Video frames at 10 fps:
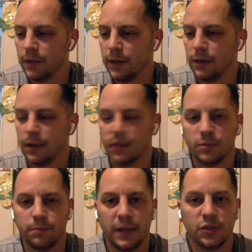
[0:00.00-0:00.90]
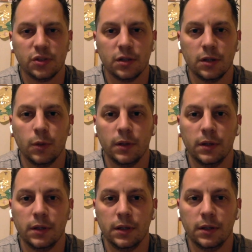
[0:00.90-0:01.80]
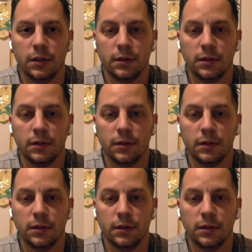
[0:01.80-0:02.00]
And that's basically when the,